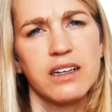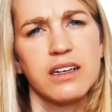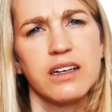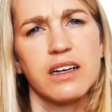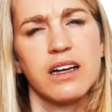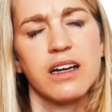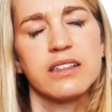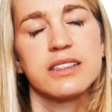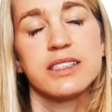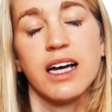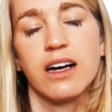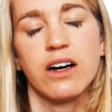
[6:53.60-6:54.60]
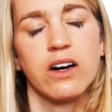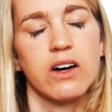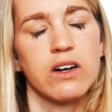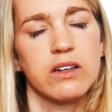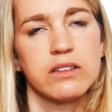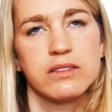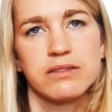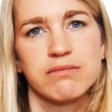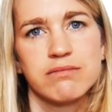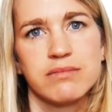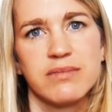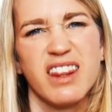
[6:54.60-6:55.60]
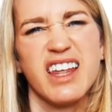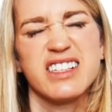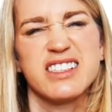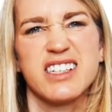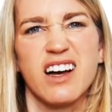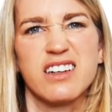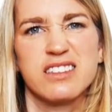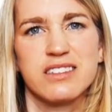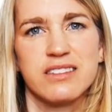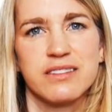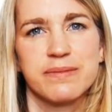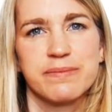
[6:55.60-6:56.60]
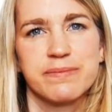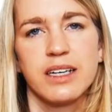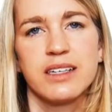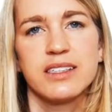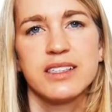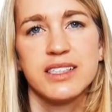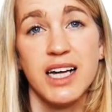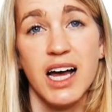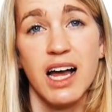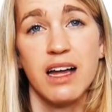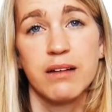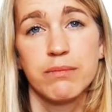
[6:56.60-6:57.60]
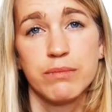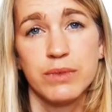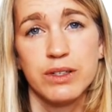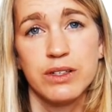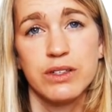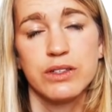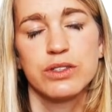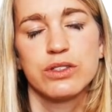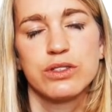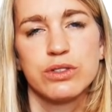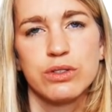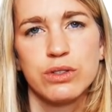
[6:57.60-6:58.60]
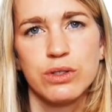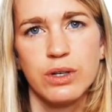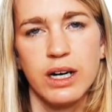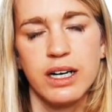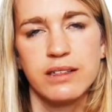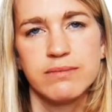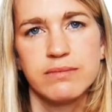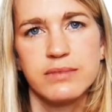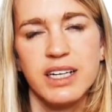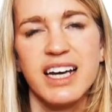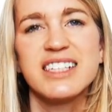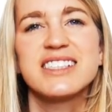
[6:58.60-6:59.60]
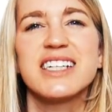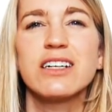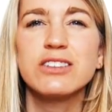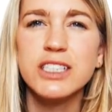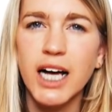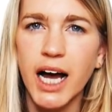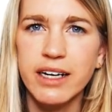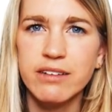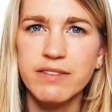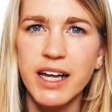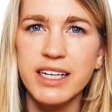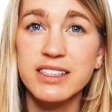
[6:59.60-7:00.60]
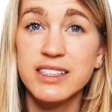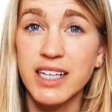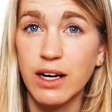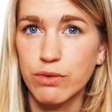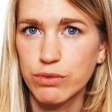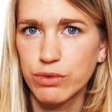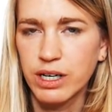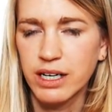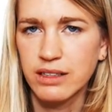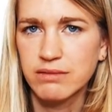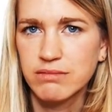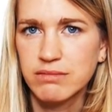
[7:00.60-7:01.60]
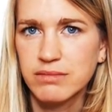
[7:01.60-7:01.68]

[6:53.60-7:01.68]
Ugh, ça craint, that sucks. Ça me saoule, it sounds kind of like ça roule,